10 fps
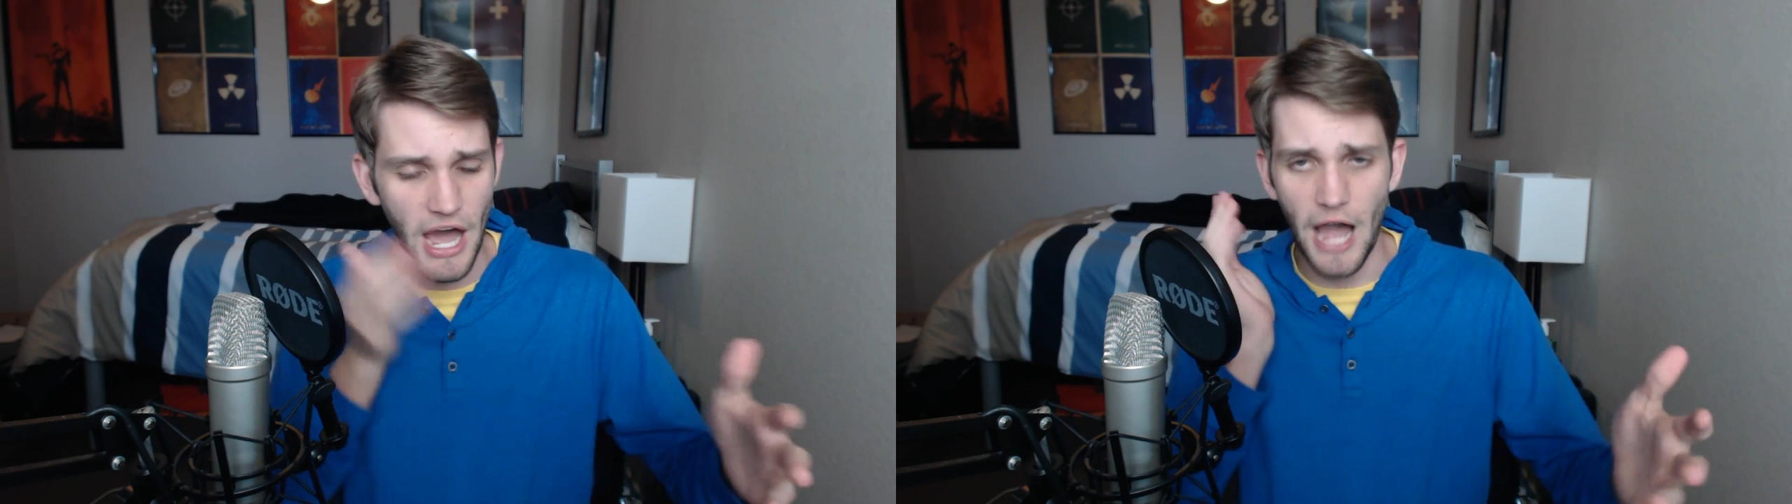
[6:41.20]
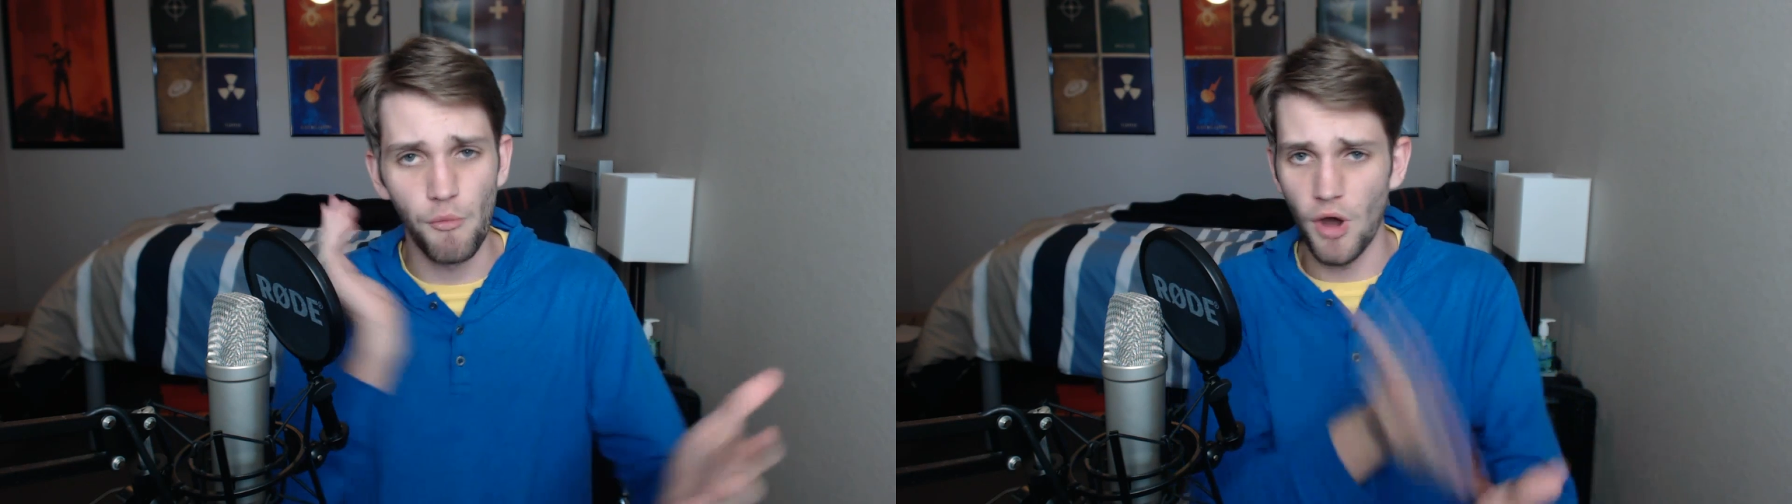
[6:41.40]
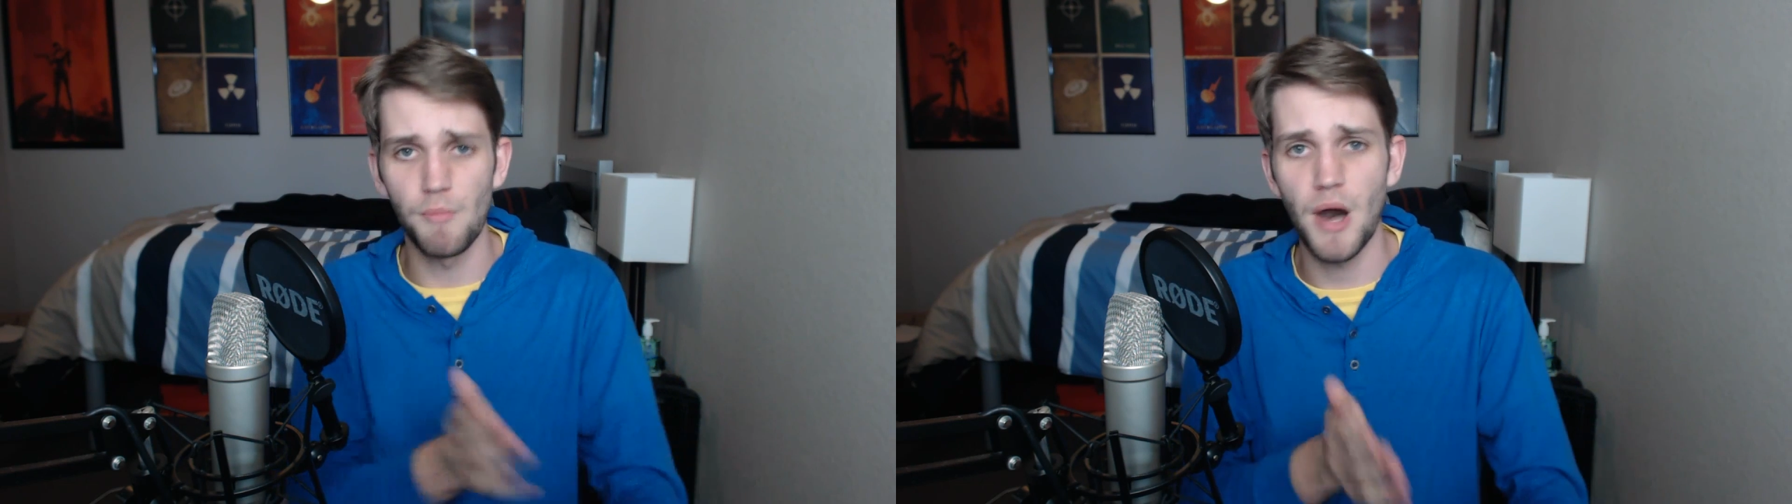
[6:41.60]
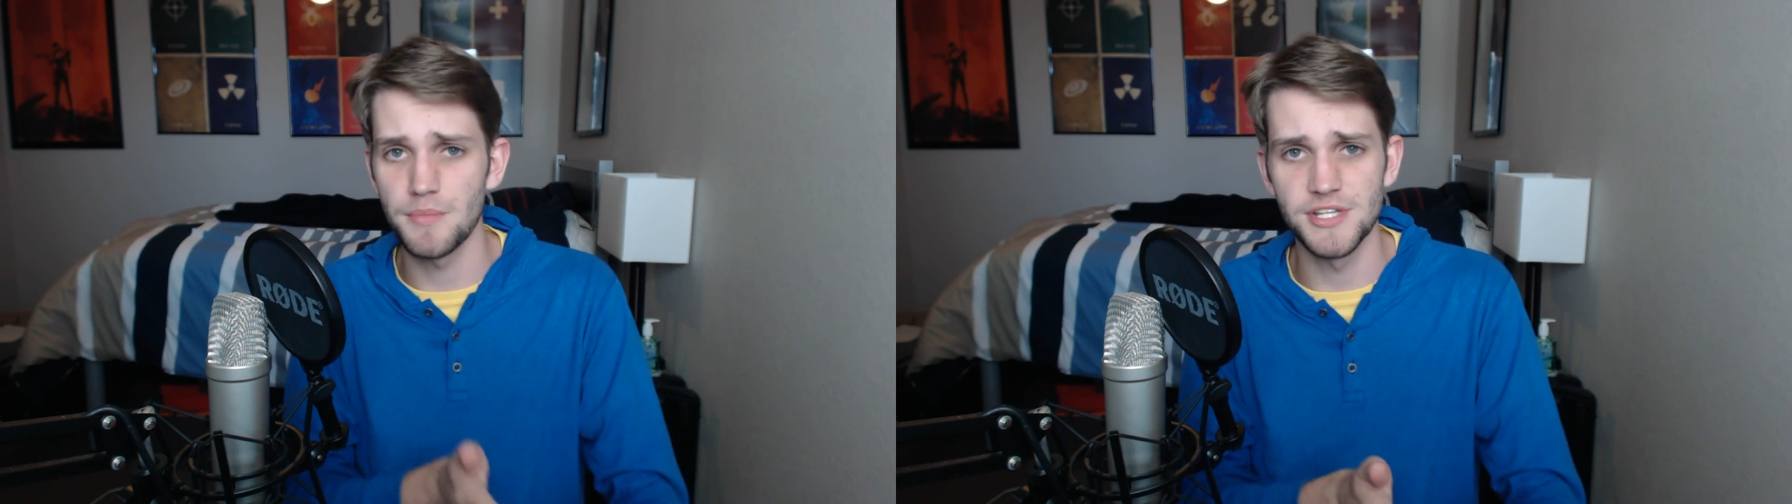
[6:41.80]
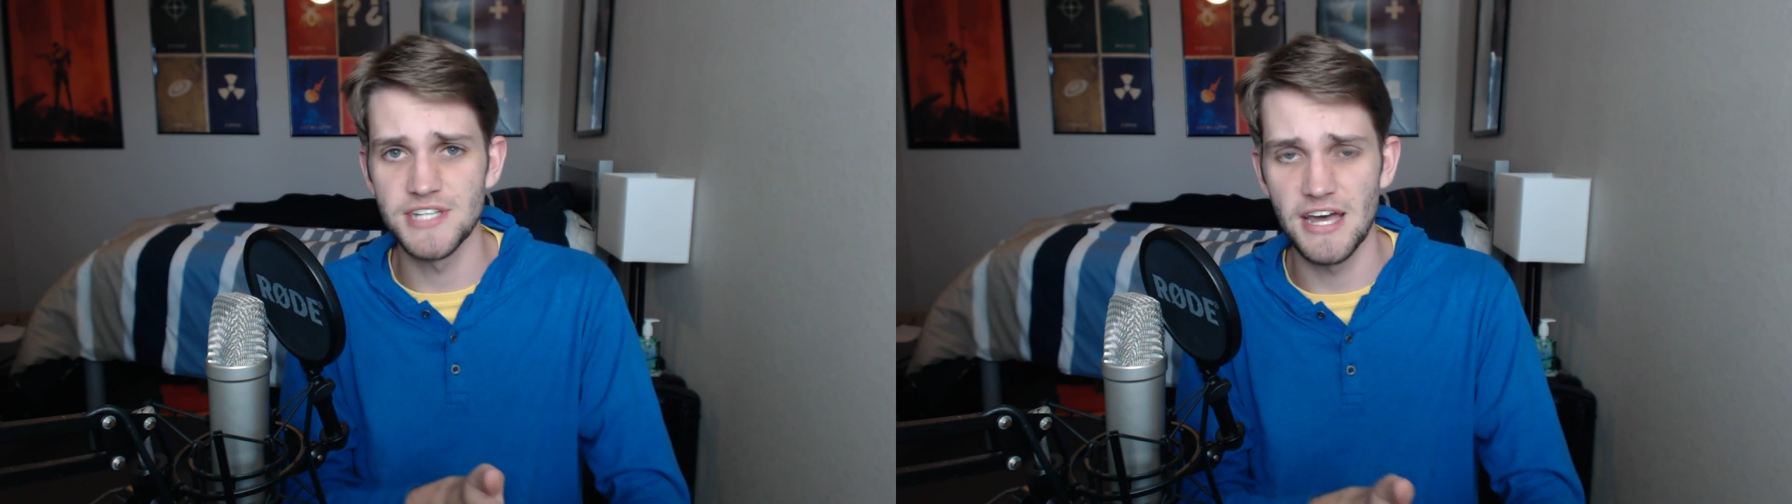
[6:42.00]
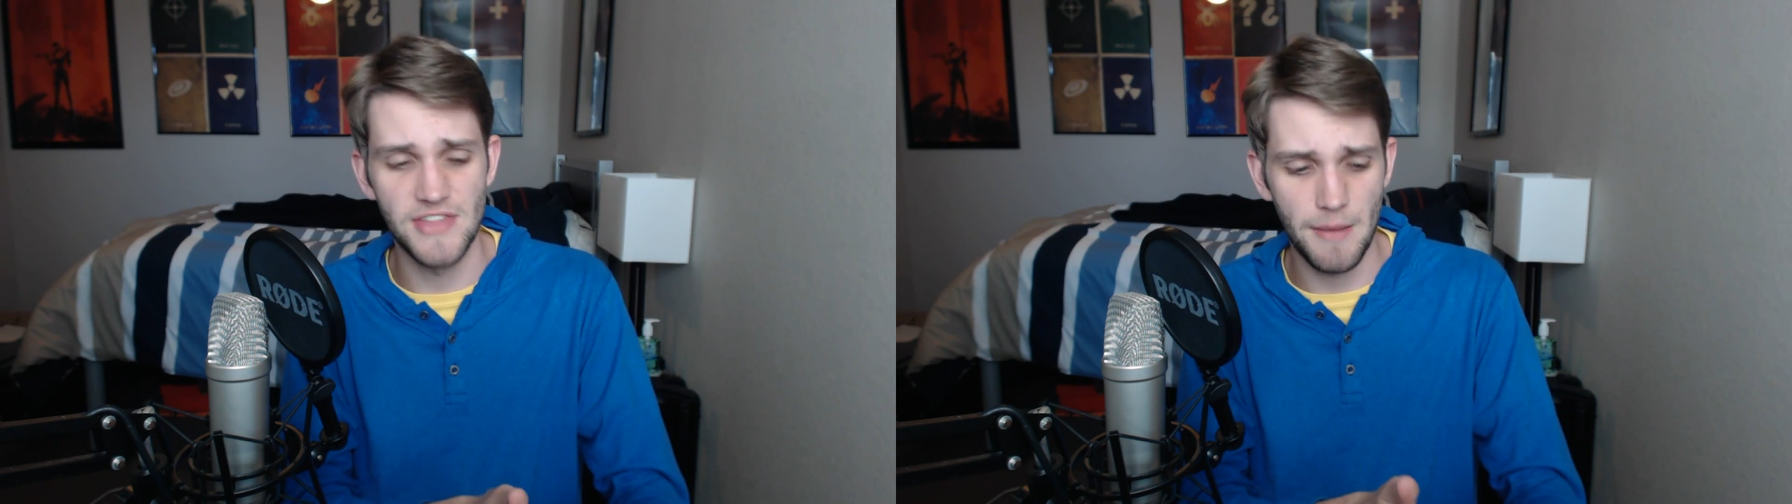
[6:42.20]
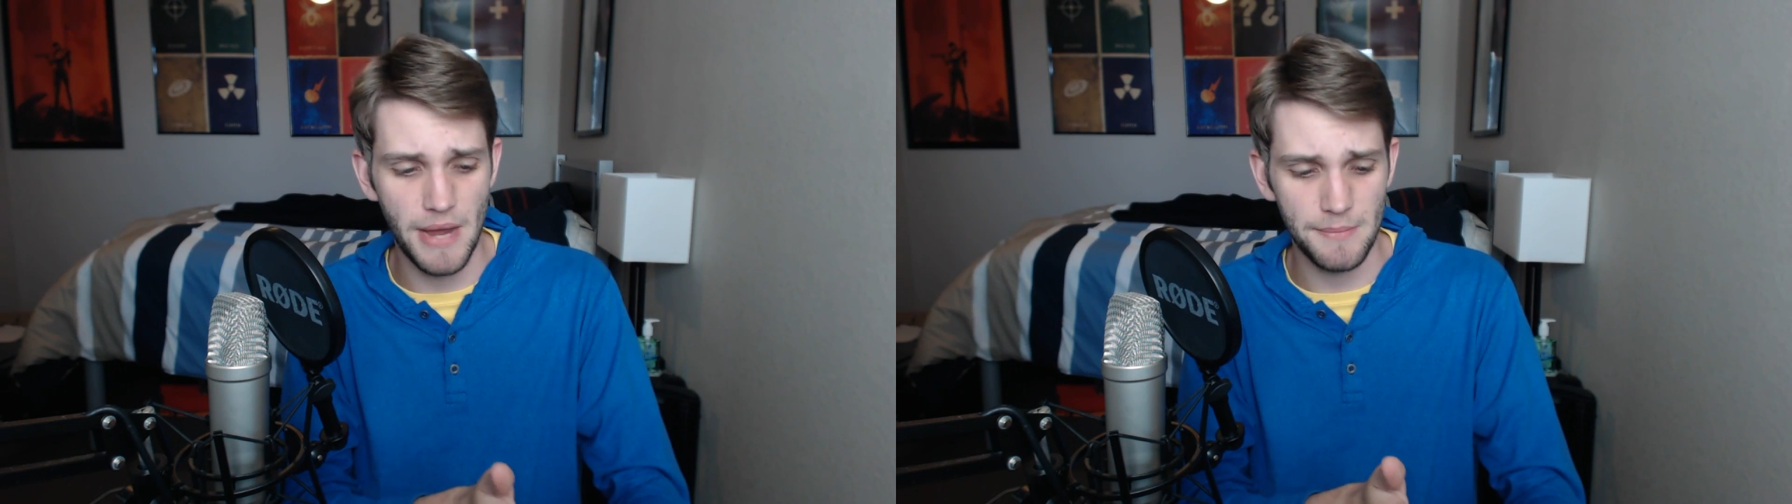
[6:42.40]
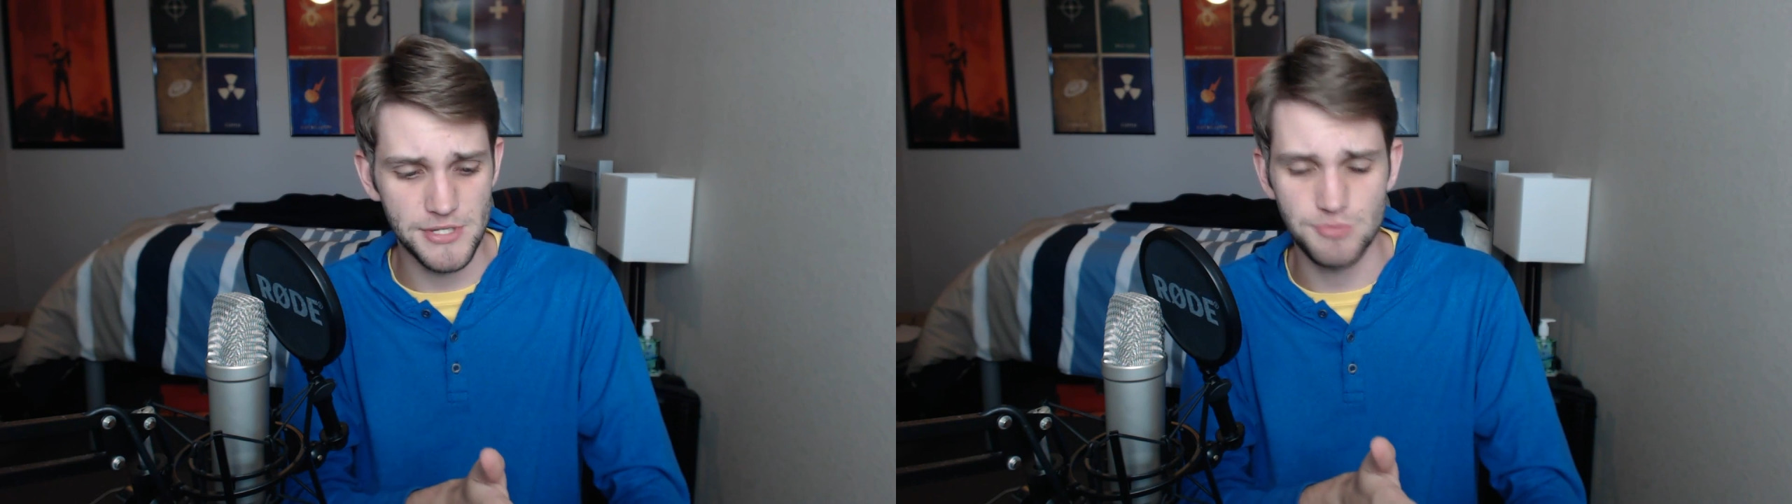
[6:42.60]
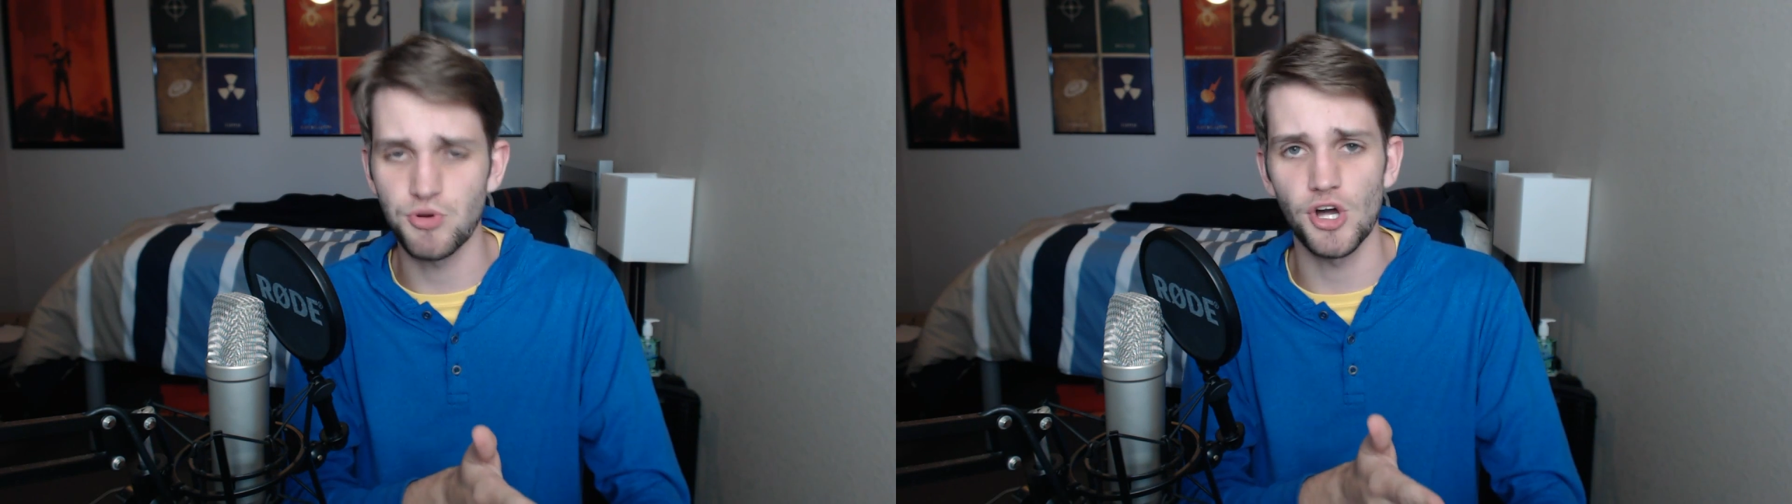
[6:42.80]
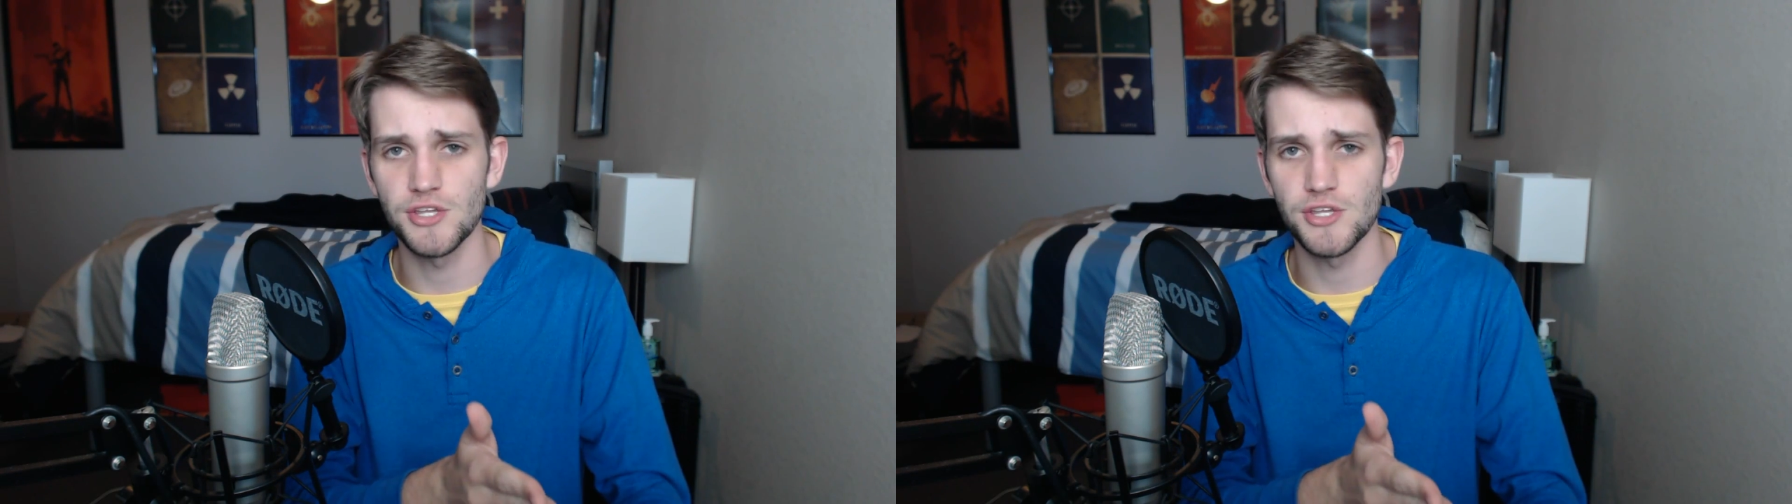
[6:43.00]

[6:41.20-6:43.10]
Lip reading: I want Mob of the Dead, that map is probably